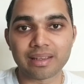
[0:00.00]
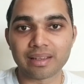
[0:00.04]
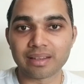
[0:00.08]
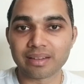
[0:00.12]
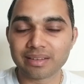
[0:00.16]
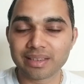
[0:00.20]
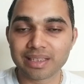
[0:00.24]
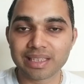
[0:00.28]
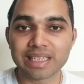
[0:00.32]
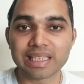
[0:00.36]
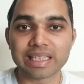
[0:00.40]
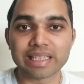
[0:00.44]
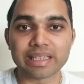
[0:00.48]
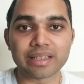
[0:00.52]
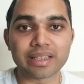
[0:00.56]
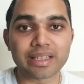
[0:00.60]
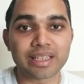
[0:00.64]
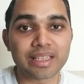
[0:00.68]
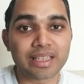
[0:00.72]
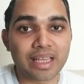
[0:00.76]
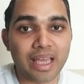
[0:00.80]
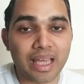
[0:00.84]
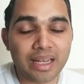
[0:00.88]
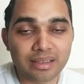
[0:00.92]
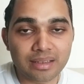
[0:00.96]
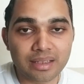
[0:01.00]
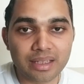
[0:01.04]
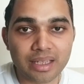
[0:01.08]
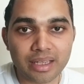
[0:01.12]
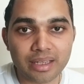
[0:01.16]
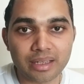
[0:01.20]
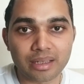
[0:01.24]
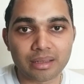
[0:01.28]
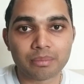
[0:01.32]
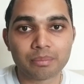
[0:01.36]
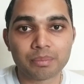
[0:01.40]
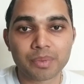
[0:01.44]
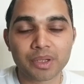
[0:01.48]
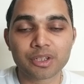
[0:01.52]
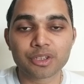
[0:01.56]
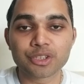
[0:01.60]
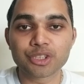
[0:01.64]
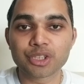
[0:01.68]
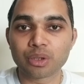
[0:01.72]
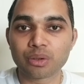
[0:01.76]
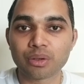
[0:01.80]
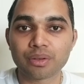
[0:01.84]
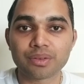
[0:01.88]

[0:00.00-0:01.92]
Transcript: D, E, and K, because